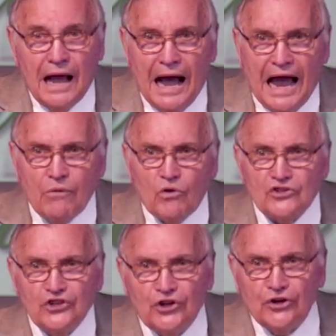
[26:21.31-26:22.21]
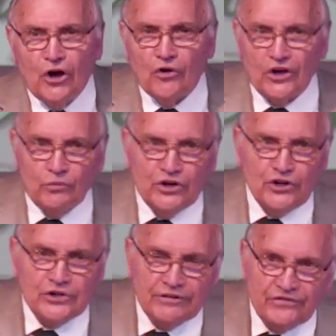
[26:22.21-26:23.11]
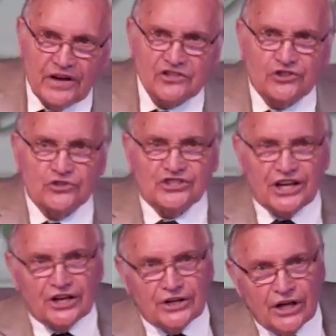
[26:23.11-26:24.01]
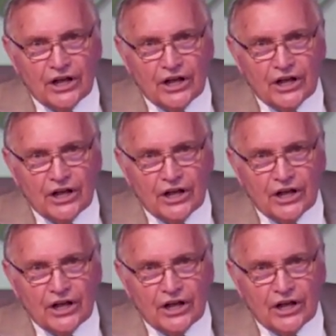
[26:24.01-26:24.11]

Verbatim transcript: I want you to know that when you confess your sin,